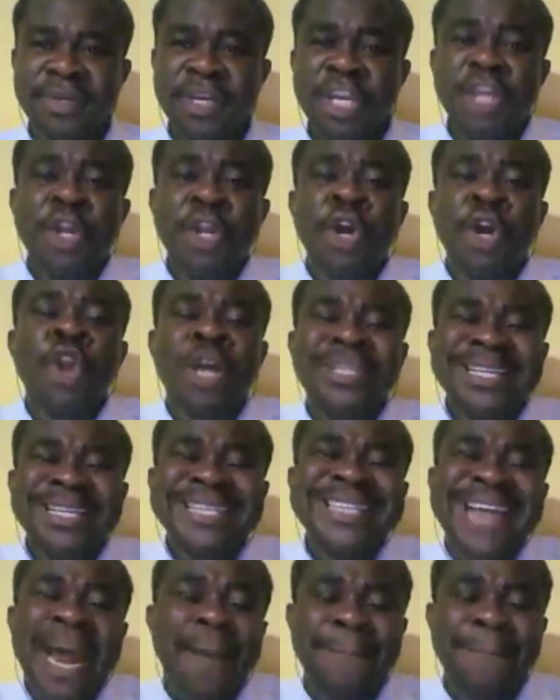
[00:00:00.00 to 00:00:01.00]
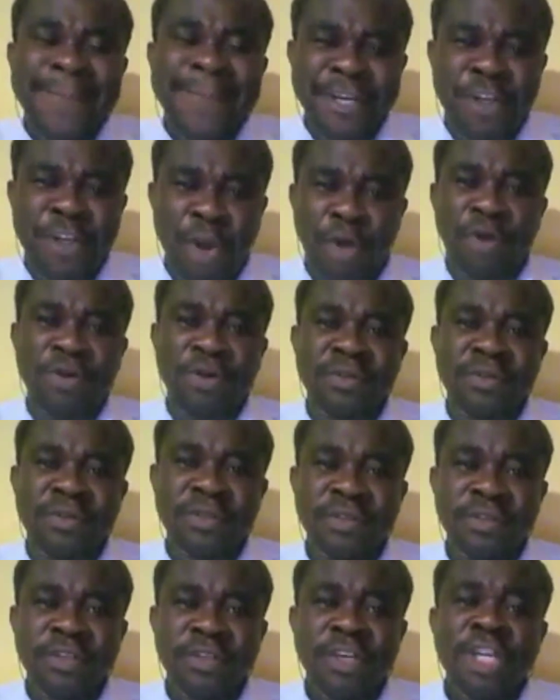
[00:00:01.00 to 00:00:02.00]
Nothing can be done
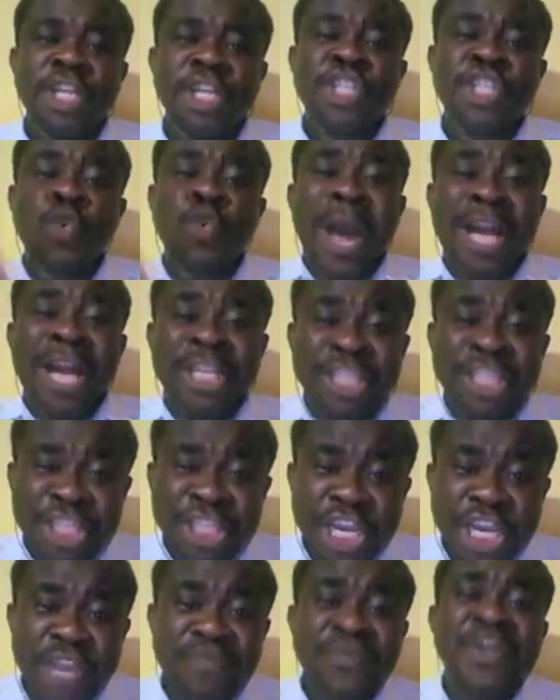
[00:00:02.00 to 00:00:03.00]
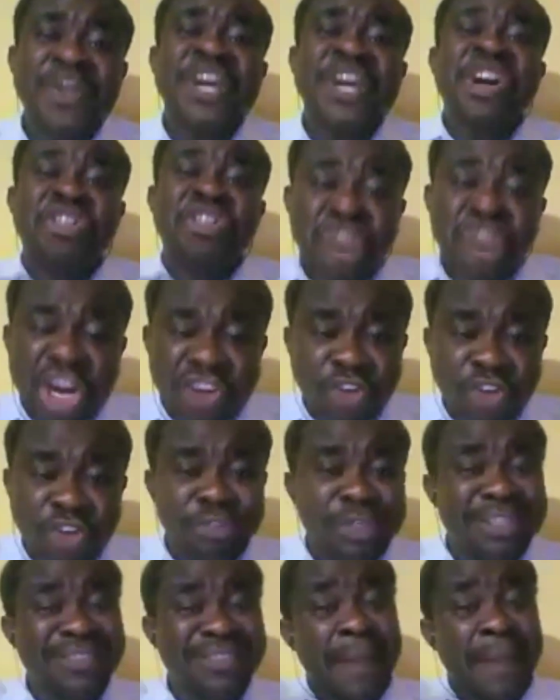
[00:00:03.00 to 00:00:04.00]
to achieve
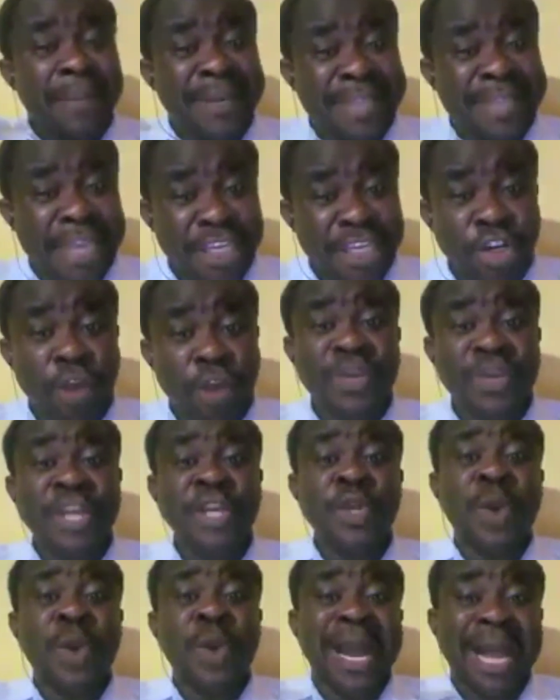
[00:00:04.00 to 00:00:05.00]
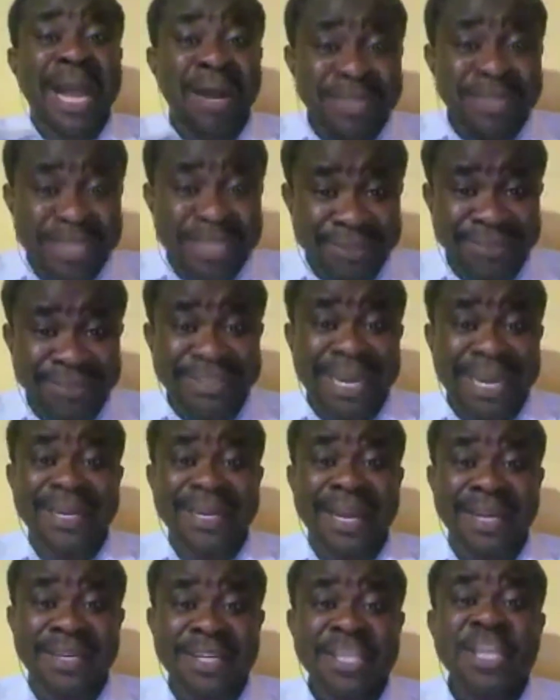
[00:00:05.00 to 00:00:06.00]
retrospective application of a new accounting
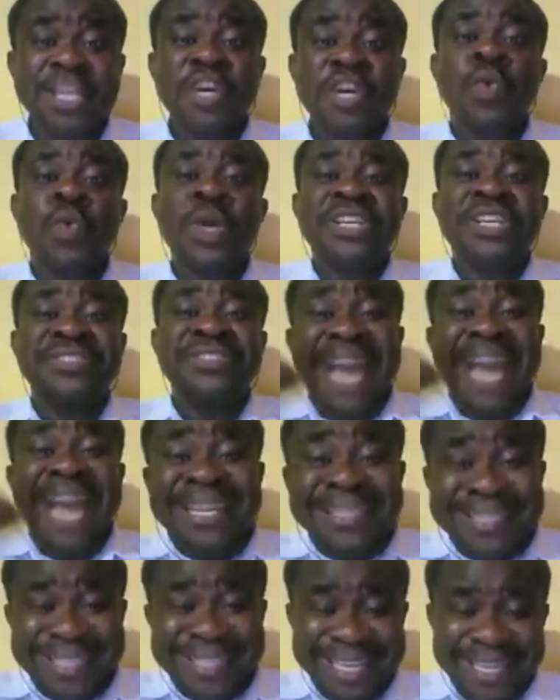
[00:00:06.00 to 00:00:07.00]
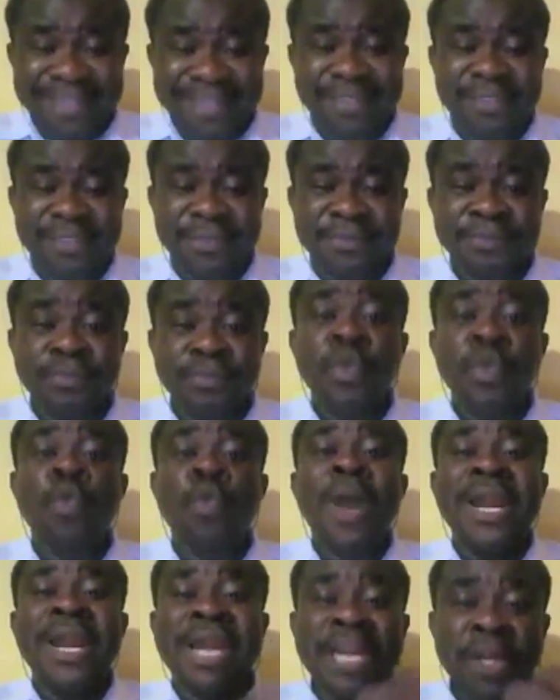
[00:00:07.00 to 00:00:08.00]
standard, which is the ideal
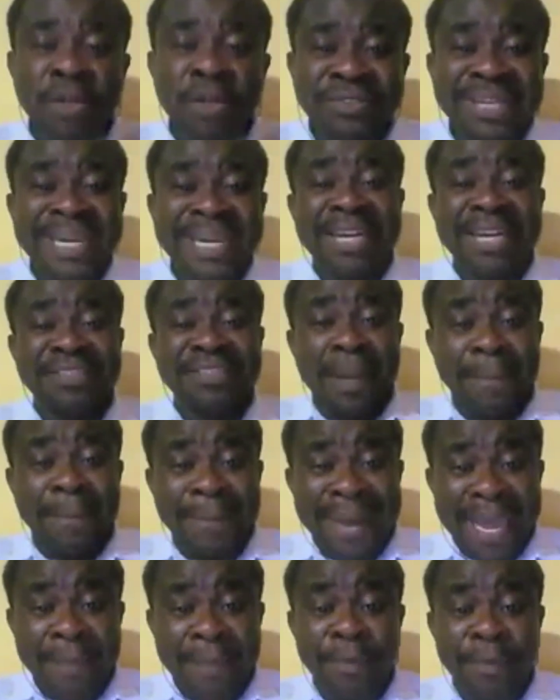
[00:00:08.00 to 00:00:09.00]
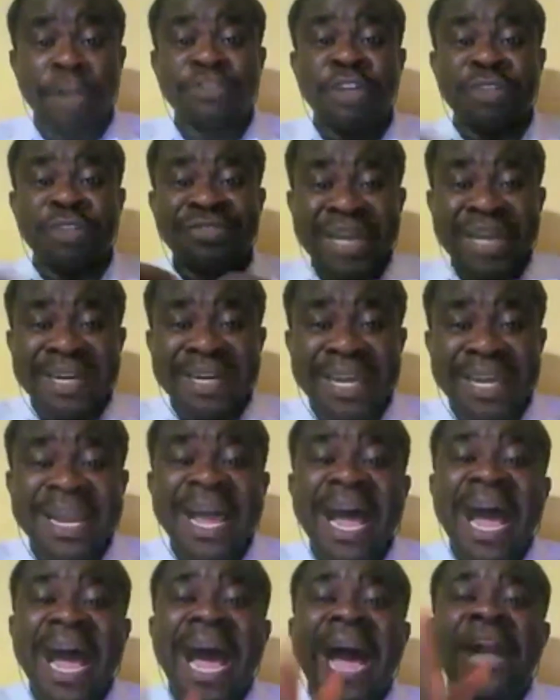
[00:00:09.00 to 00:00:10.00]
when a new standard is applied, because such standards
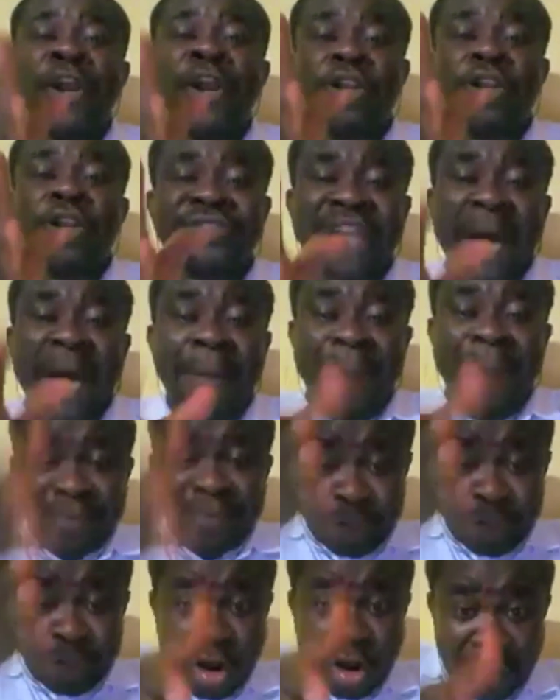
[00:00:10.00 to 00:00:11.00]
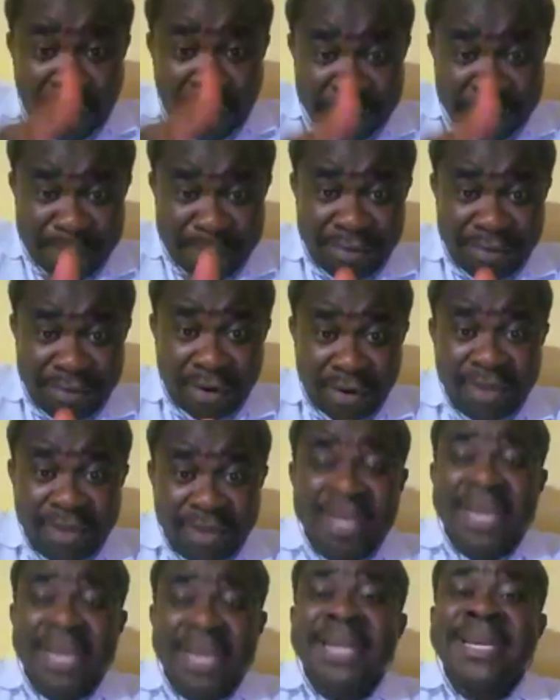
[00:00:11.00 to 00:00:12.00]
are not just applied for the current period,
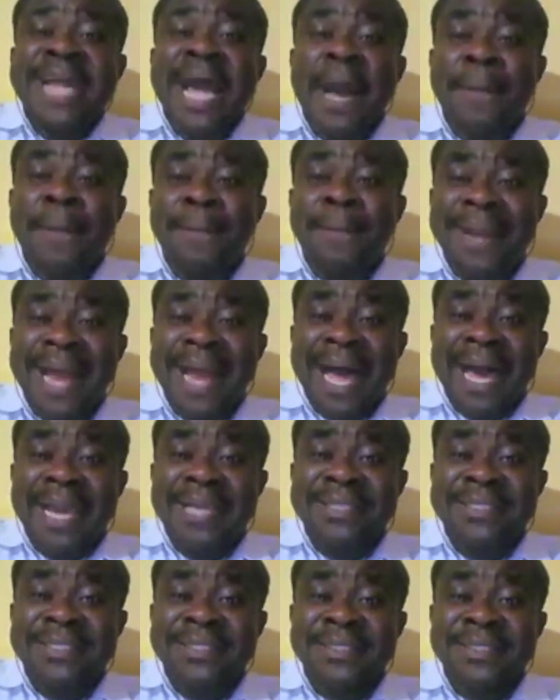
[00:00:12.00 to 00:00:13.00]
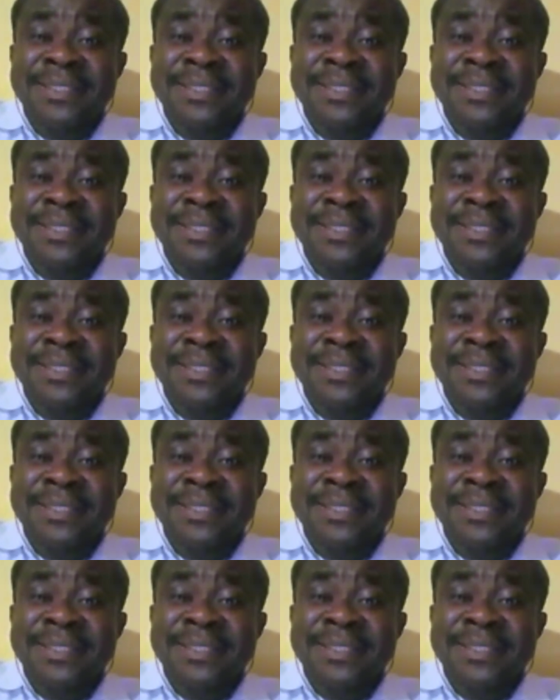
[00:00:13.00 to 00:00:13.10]
they are applied